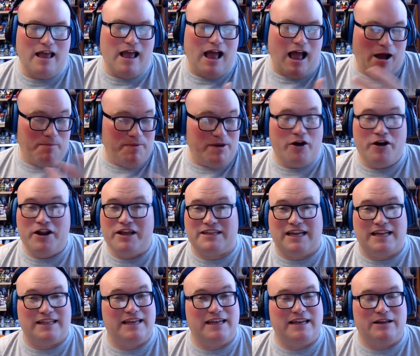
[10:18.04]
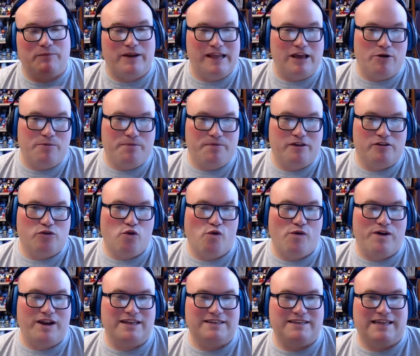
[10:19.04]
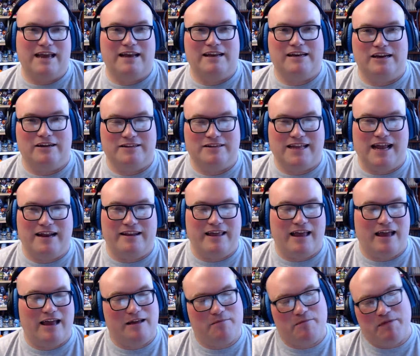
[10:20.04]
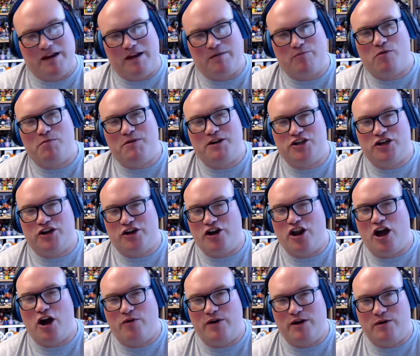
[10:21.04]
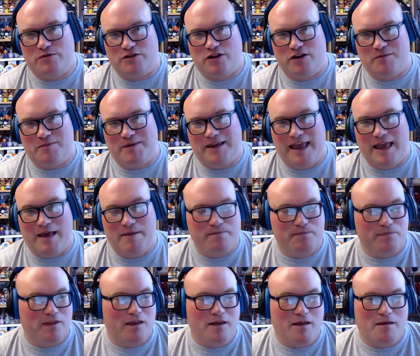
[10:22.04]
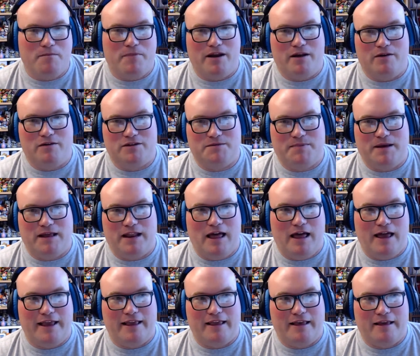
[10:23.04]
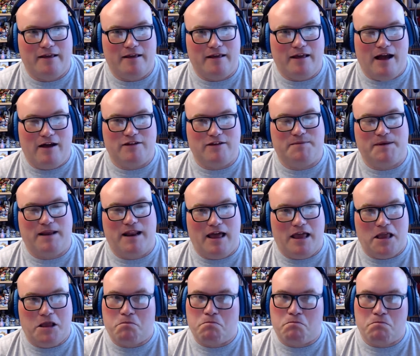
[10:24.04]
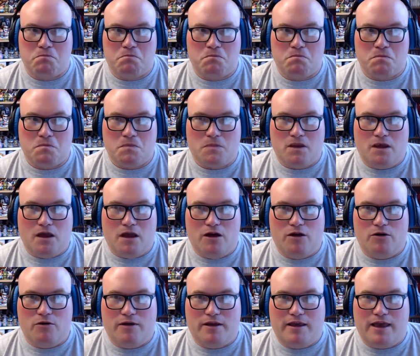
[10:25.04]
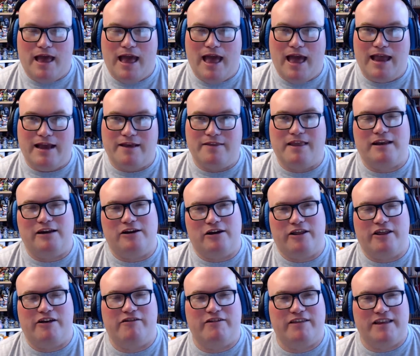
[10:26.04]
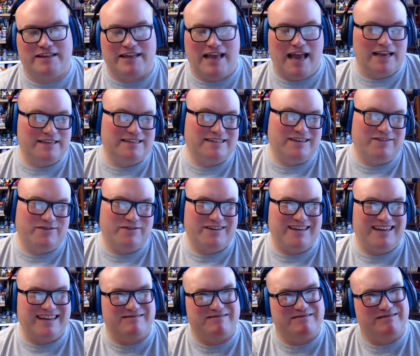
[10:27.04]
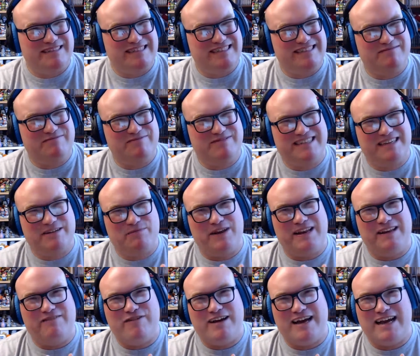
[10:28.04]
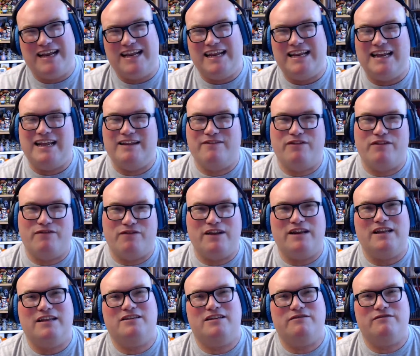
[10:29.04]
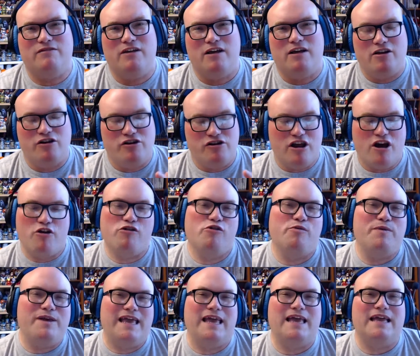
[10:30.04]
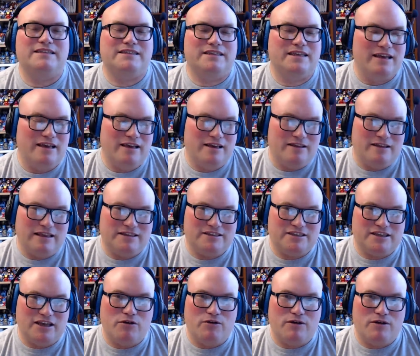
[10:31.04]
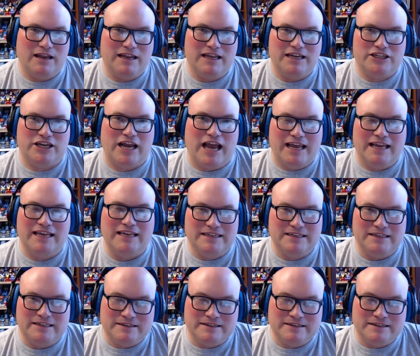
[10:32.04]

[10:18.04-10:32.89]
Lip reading: I'll be honest. I didn't when he opened the door and he's there, you know, standing there. I mean, I probably should have known it was going to be him, but I was a bit like, okay. And then, you know, they're in the taxi and stuff. I was like, did we really need for the villain to know who he is? That's so cliche.